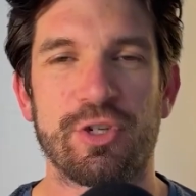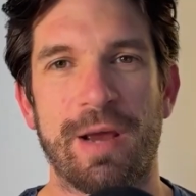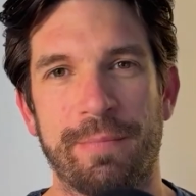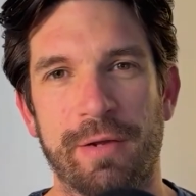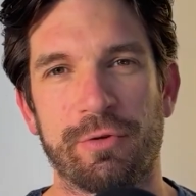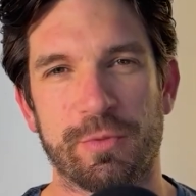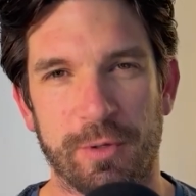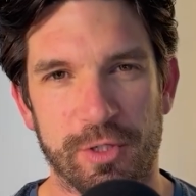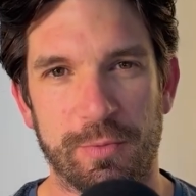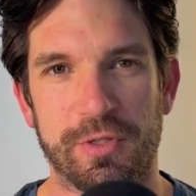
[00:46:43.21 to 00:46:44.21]
championing
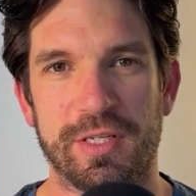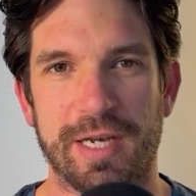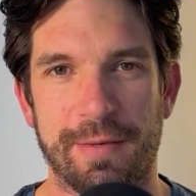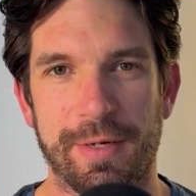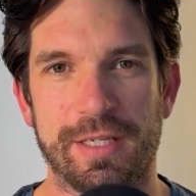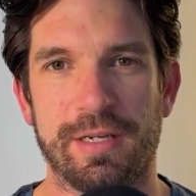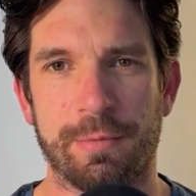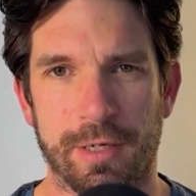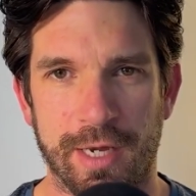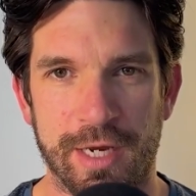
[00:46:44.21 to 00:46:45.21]
responsible sustainability
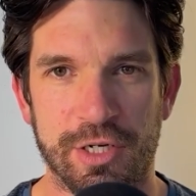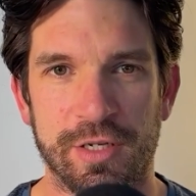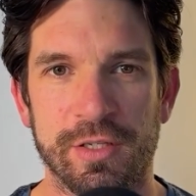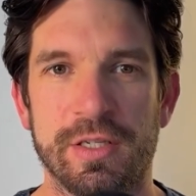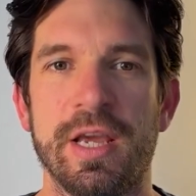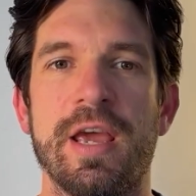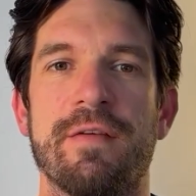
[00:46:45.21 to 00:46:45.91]
communications.